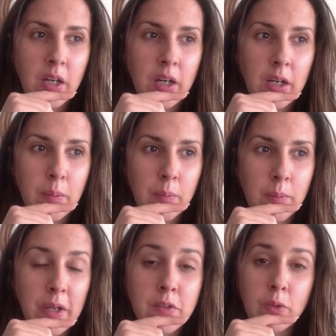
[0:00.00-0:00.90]

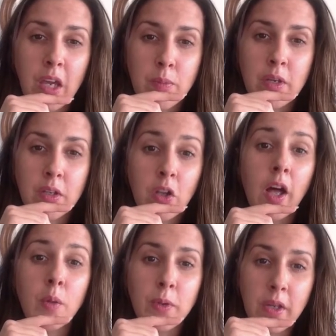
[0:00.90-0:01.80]

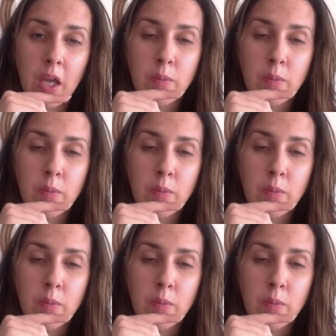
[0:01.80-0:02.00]
Klonopin came